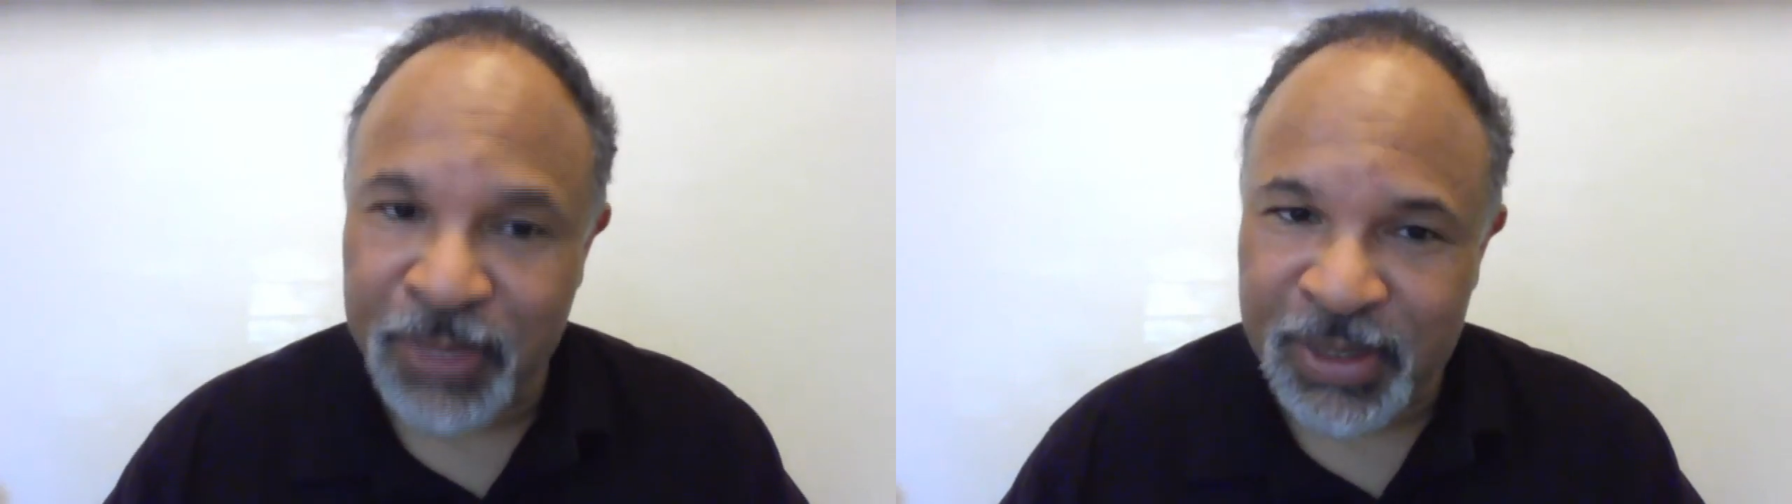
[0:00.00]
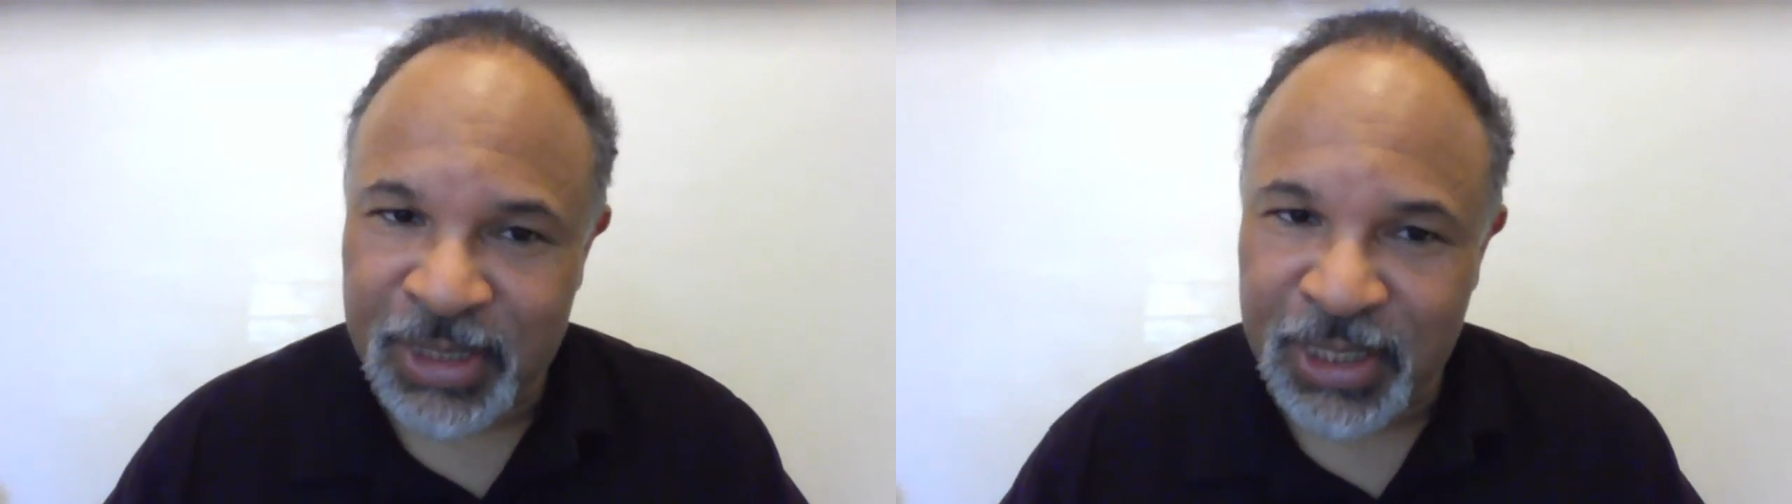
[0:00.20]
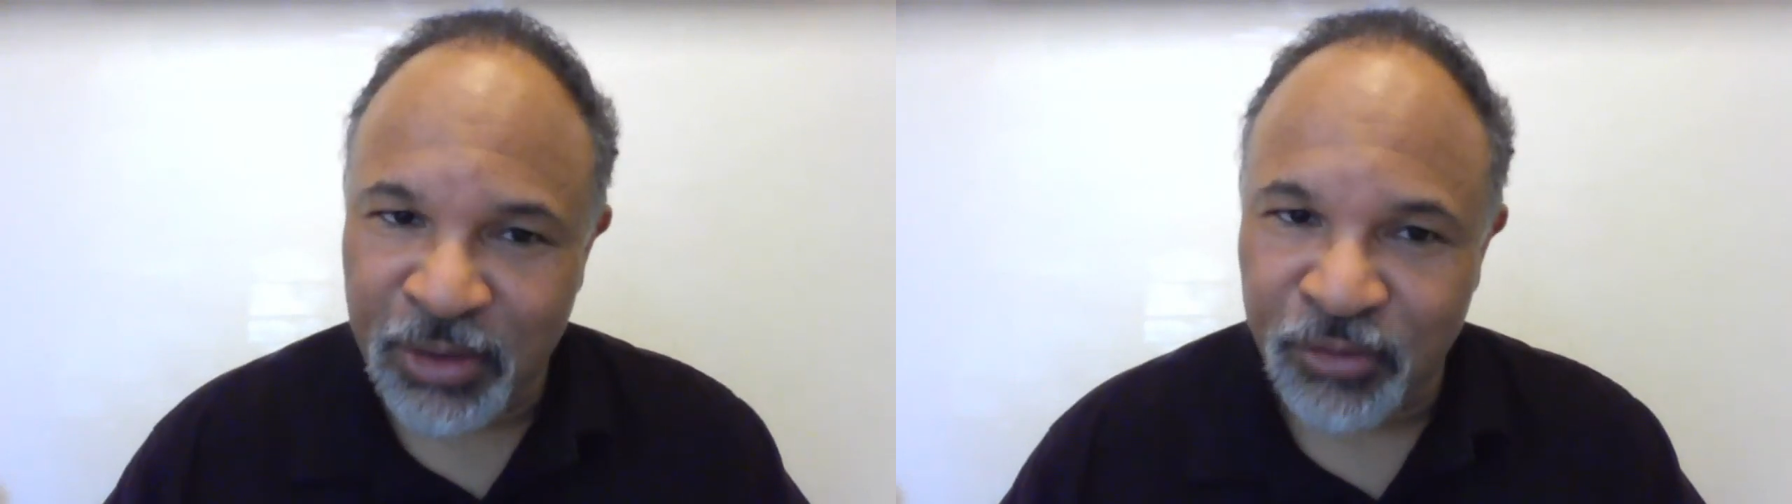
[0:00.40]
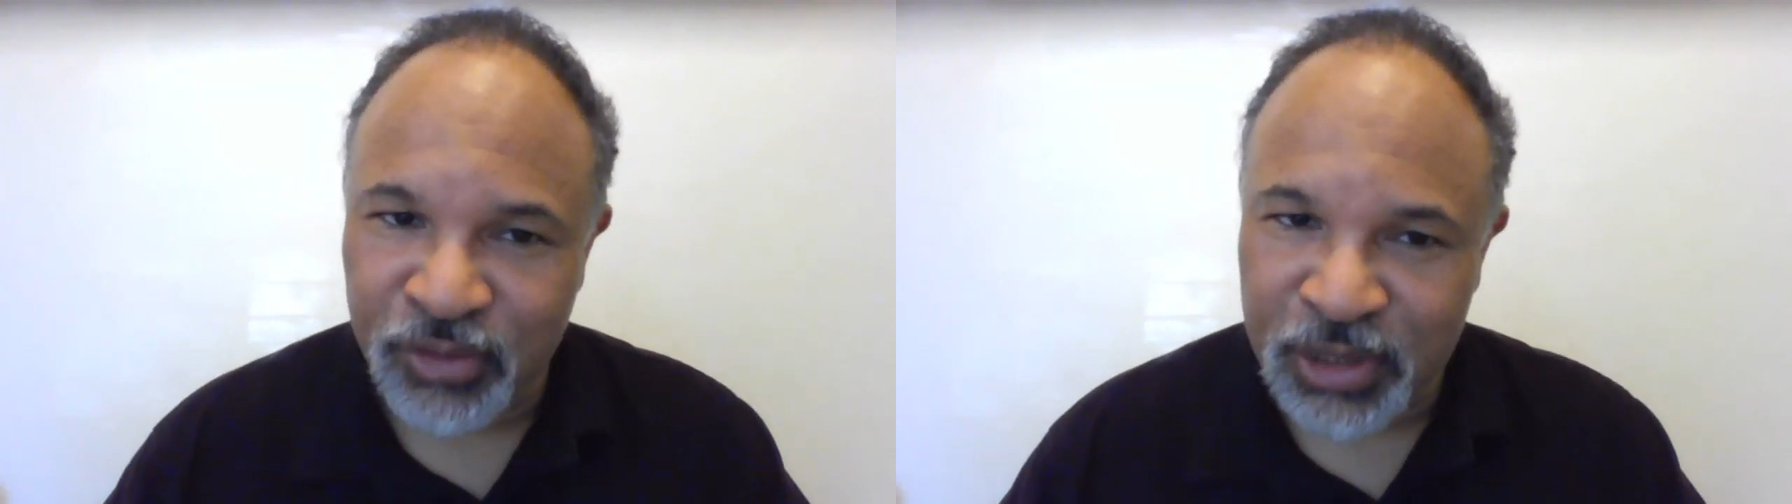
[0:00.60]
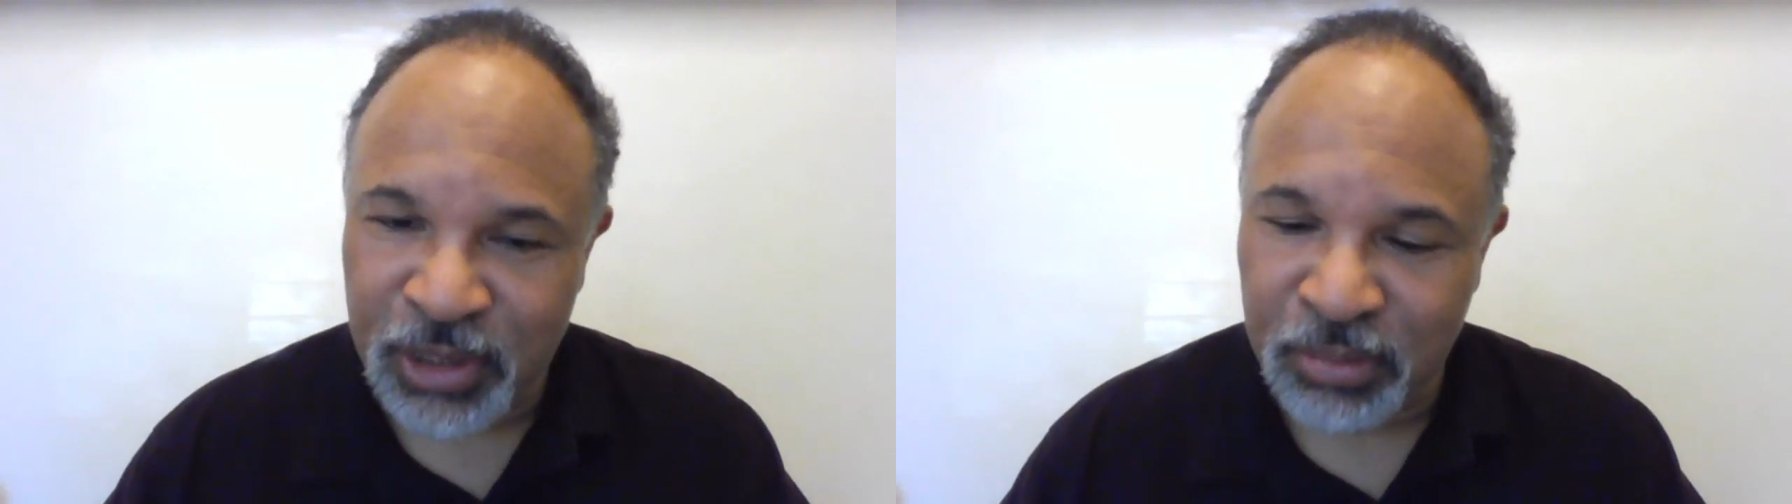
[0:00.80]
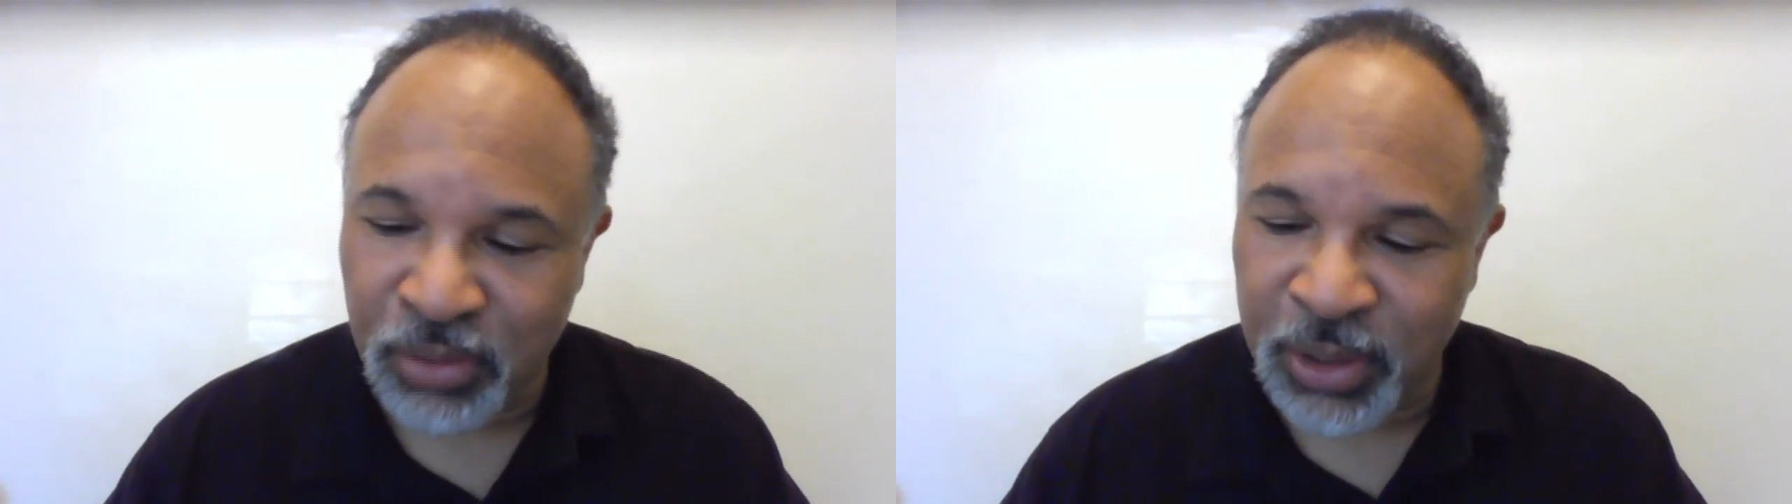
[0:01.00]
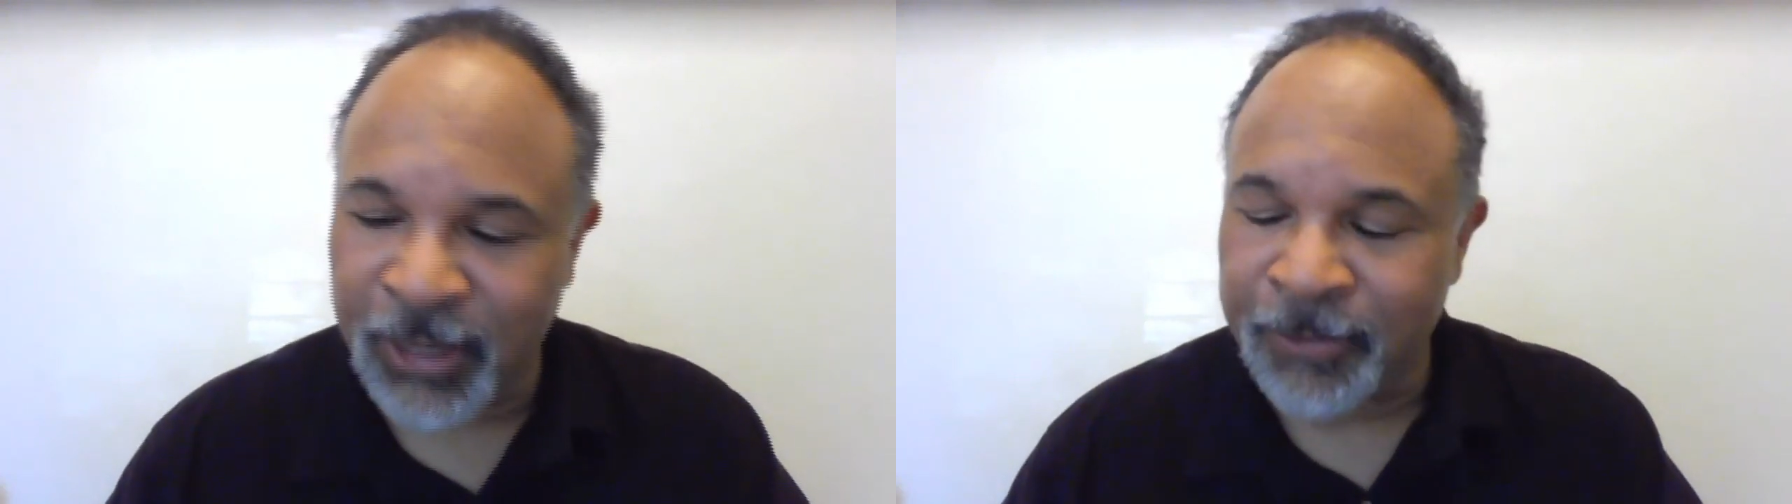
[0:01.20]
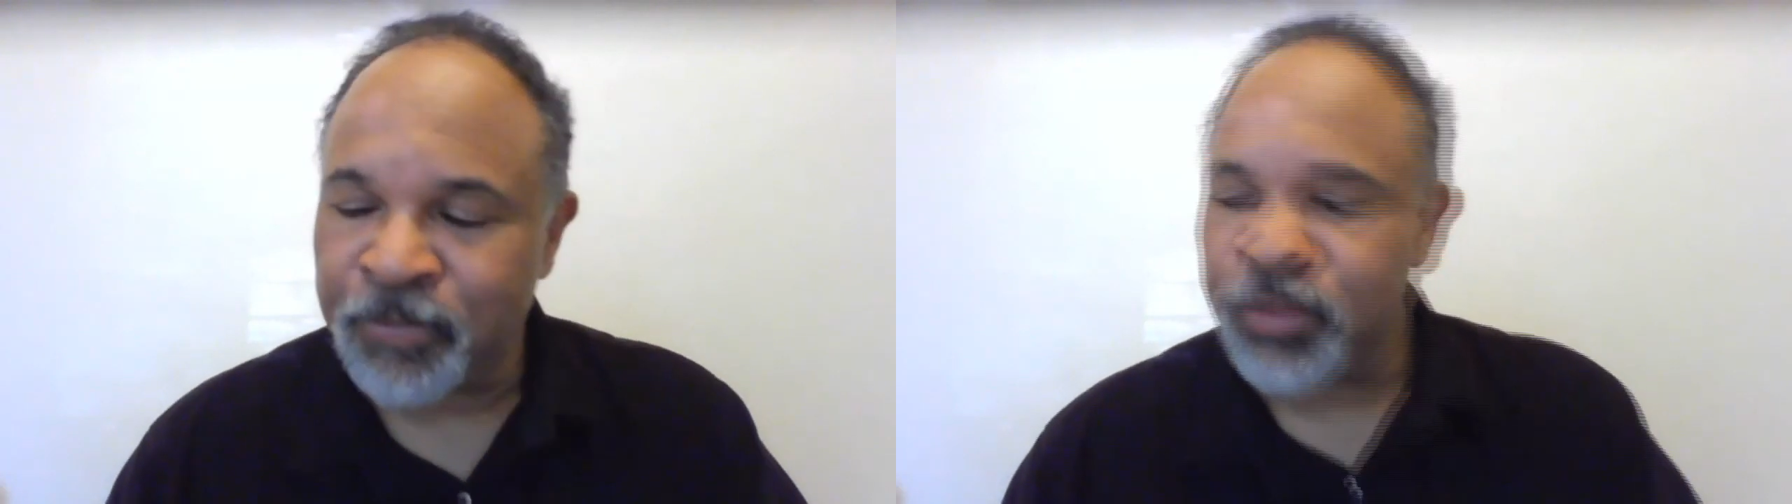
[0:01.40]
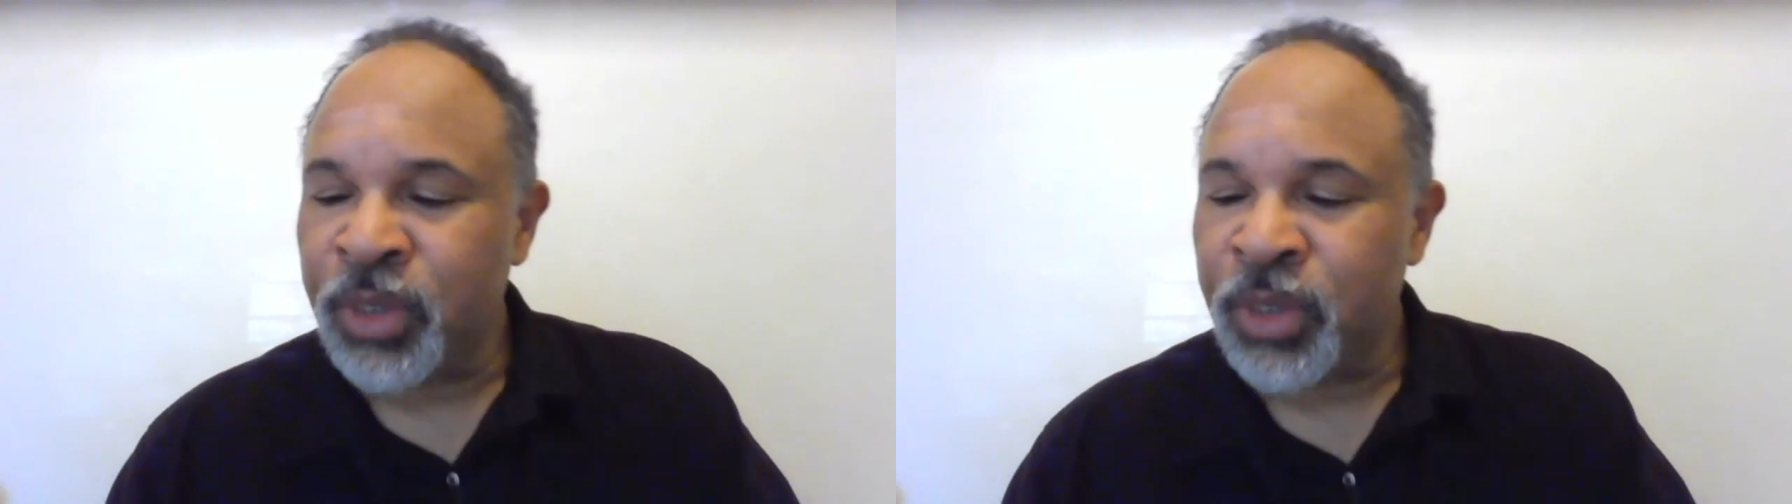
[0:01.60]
busy year for Sidney Poitier.